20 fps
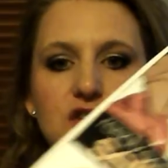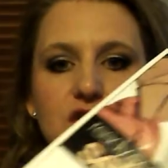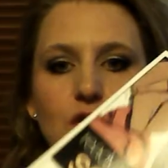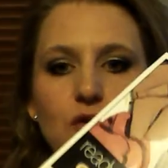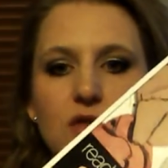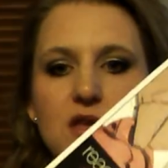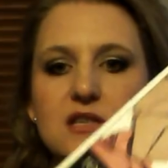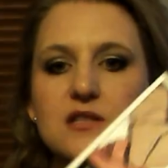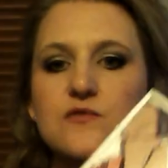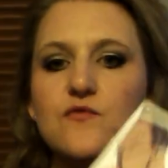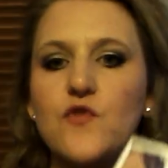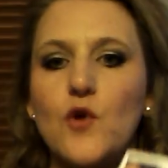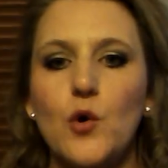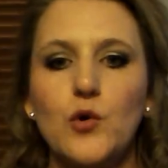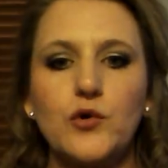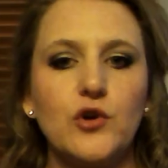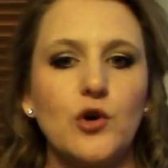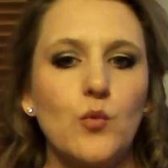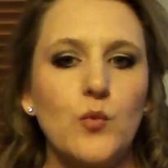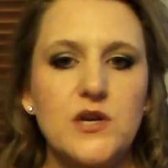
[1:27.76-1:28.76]
So this
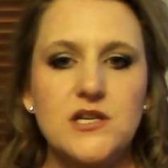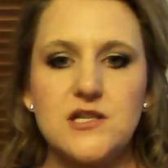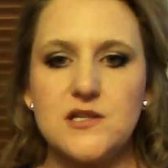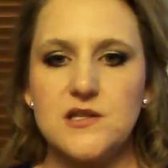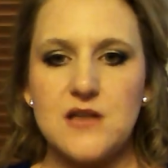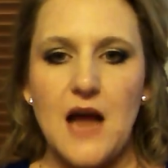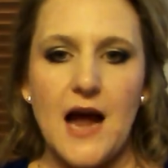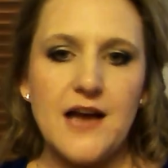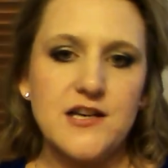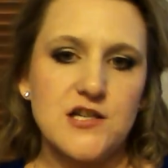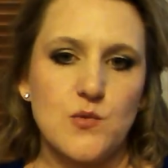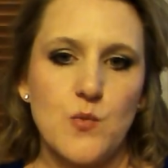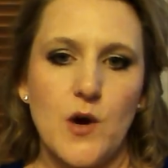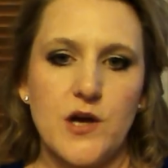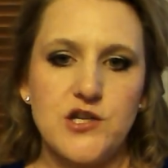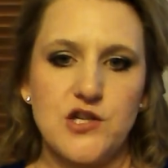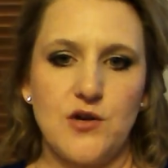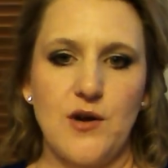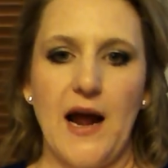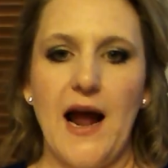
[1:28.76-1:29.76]
folder, I just
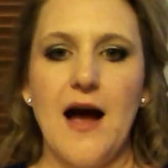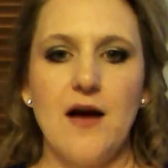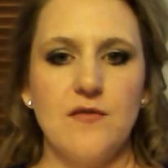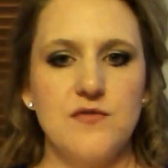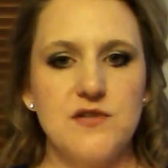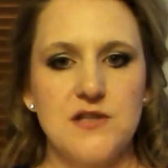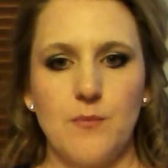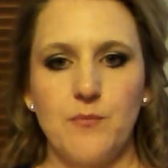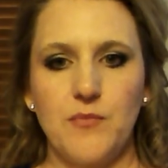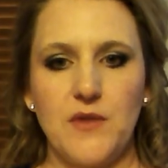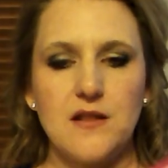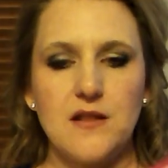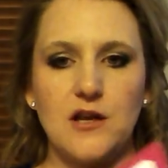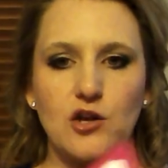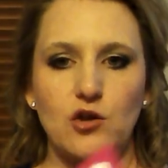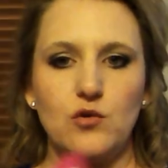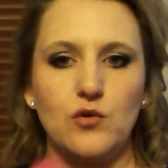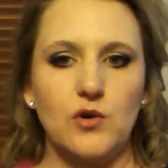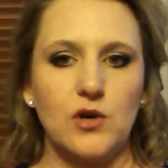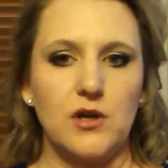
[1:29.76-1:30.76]
wanted you to have something
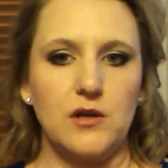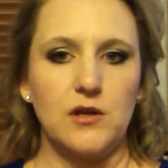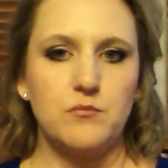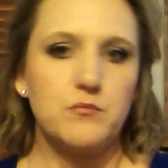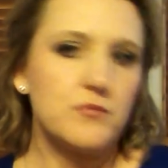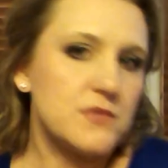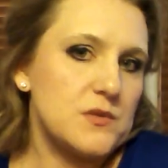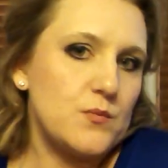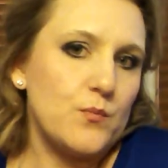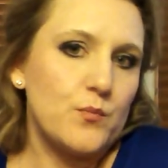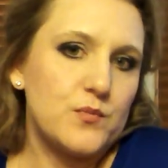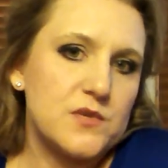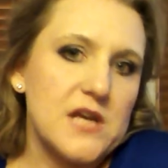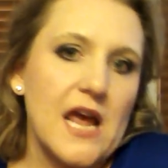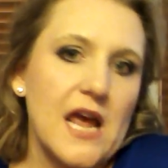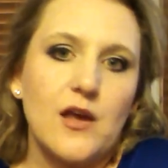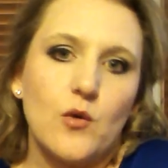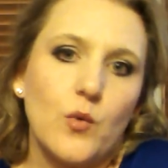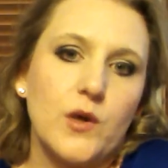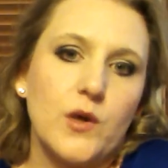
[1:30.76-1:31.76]
that you could
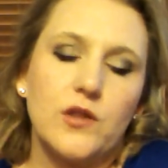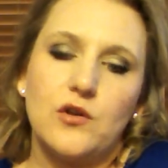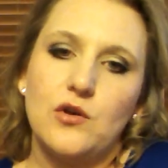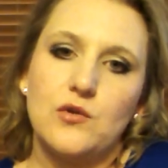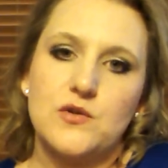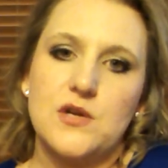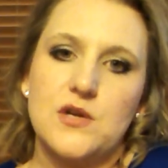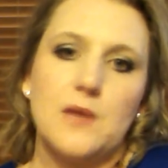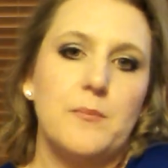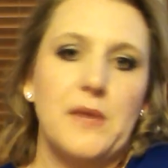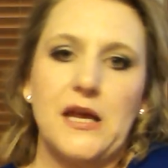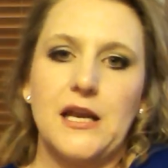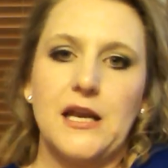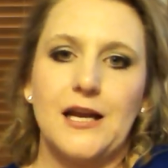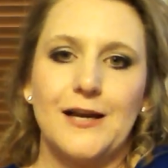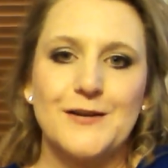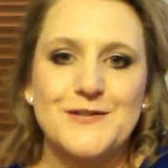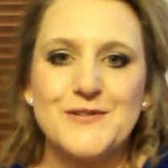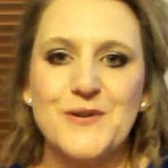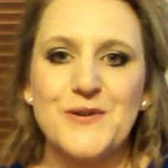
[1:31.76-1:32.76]
take with you to
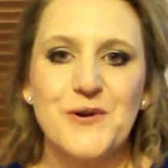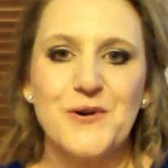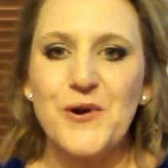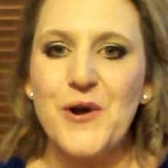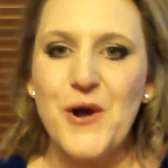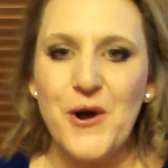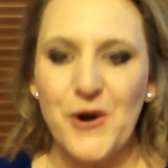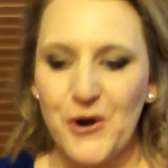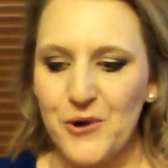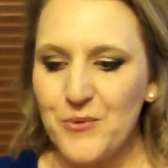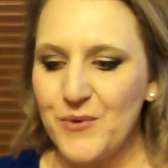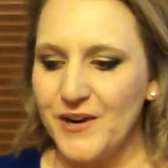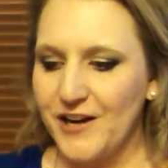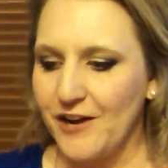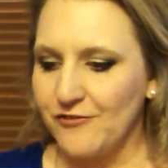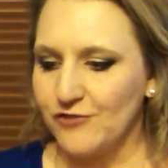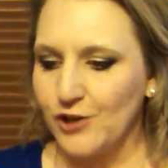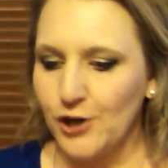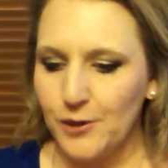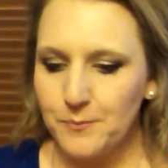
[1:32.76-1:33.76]
meetings or
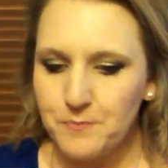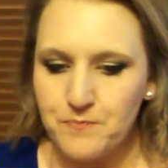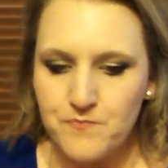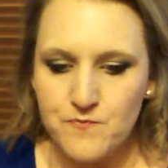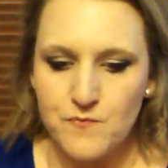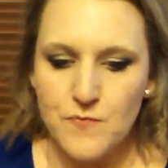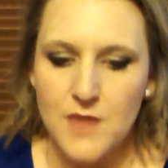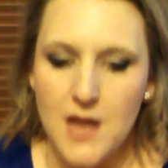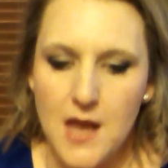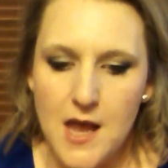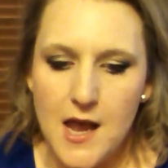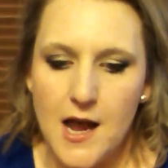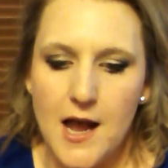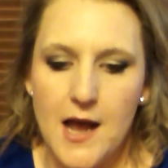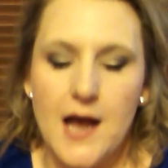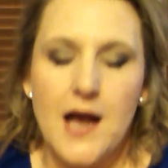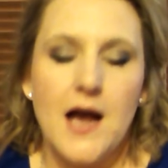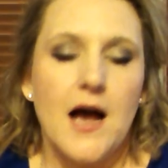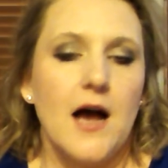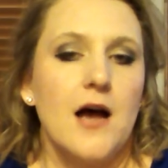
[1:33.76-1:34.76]
whatever.
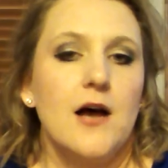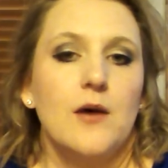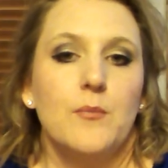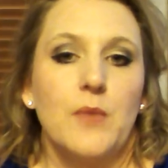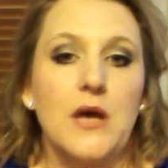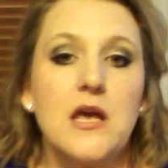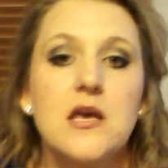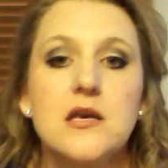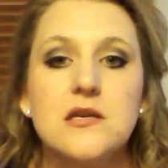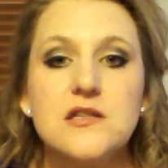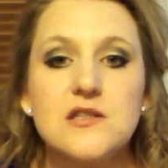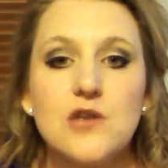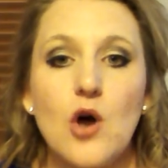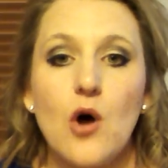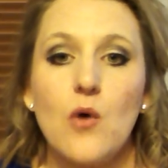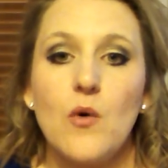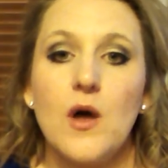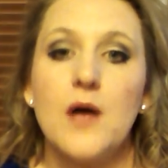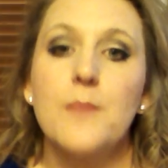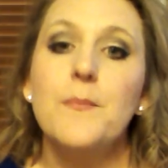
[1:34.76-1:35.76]

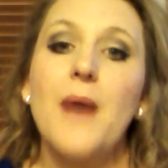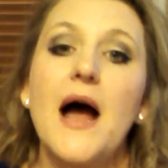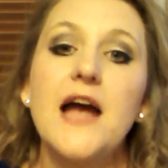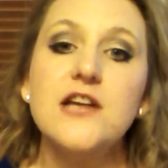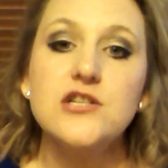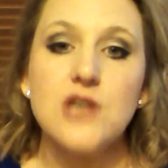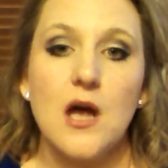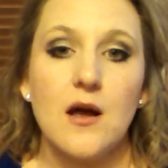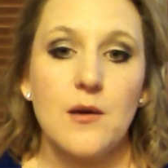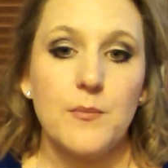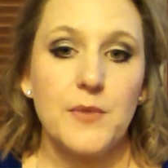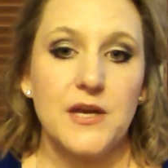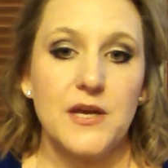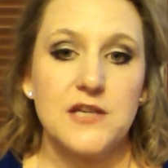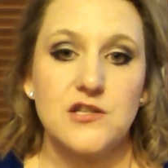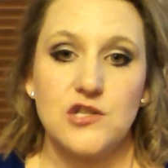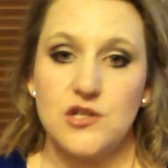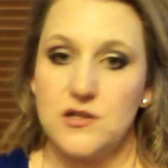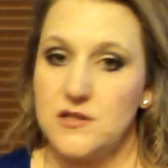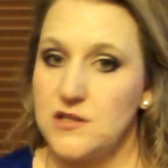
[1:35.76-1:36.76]
So my job
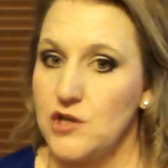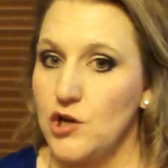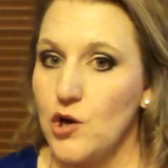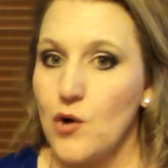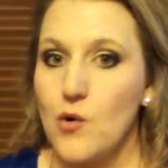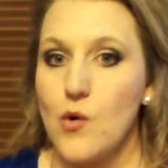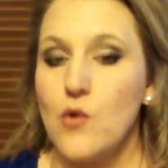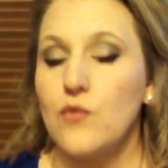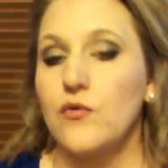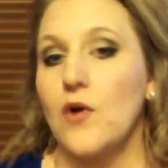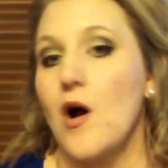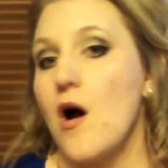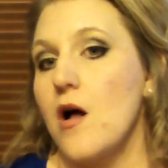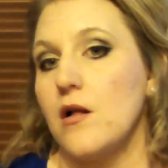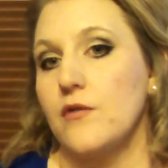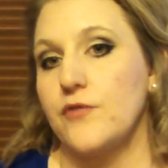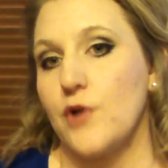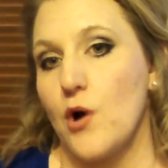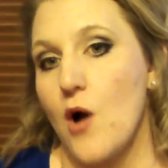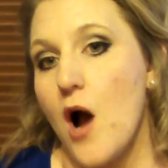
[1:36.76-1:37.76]
is just to go over
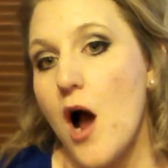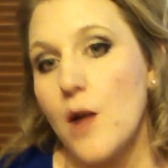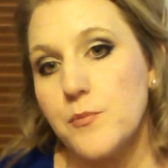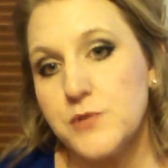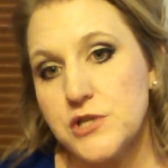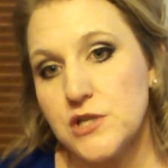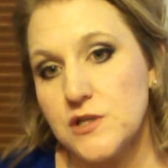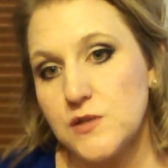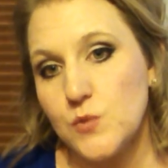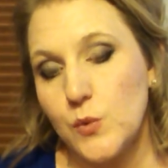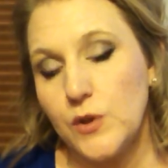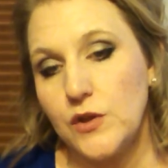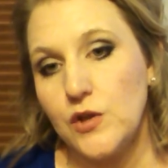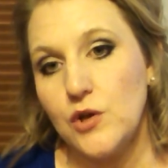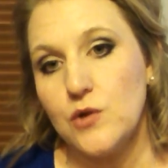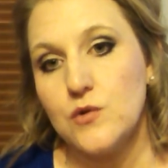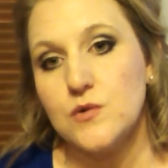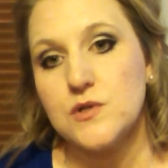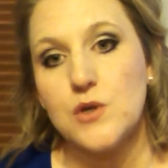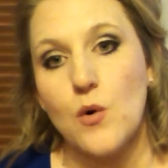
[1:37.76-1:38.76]
all of your options with
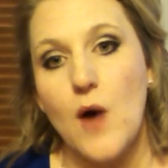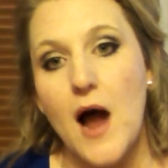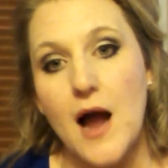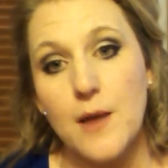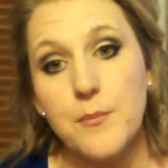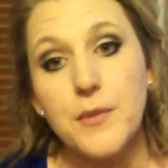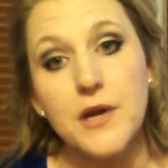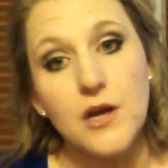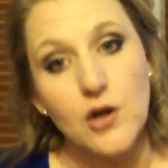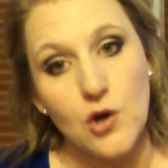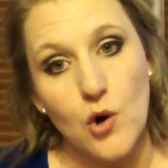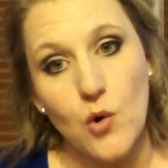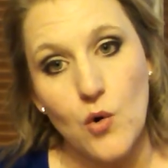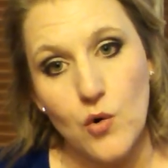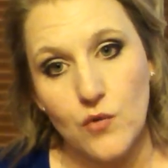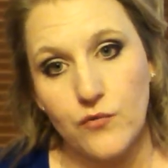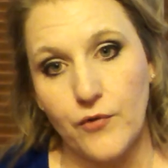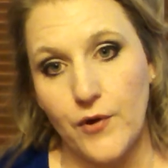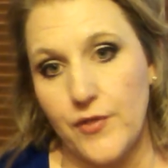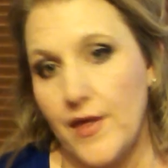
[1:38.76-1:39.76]
you. So I'm going to go
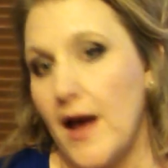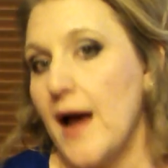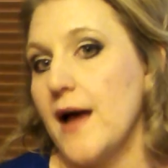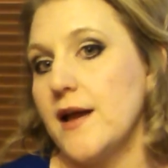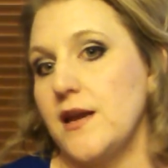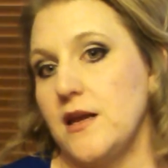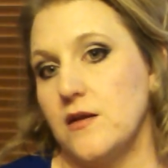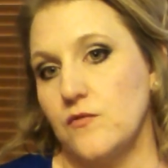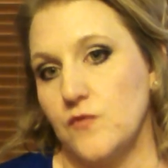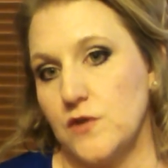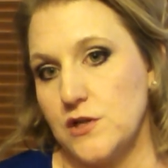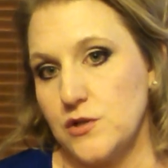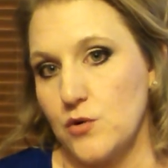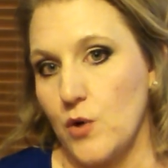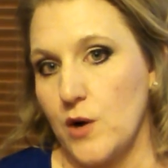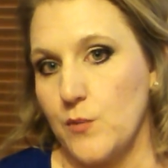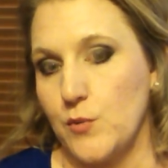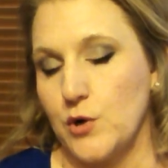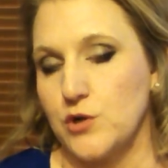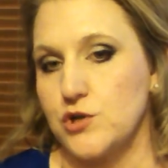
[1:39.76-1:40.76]
over that
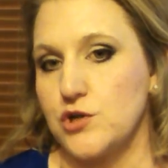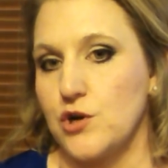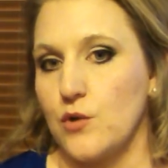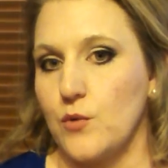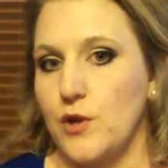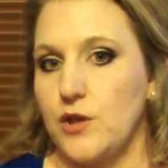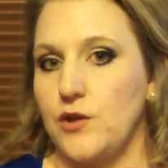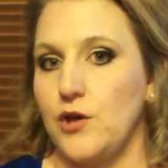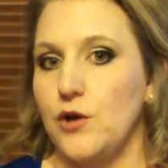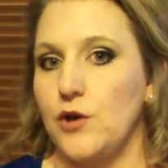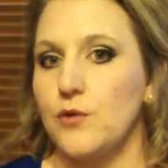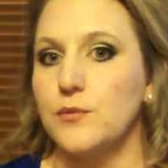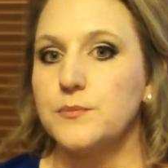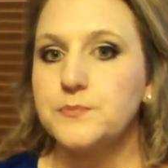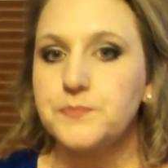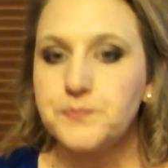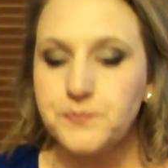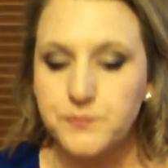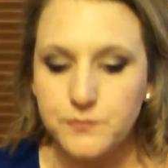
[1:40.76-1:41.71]
inventory brochure with you.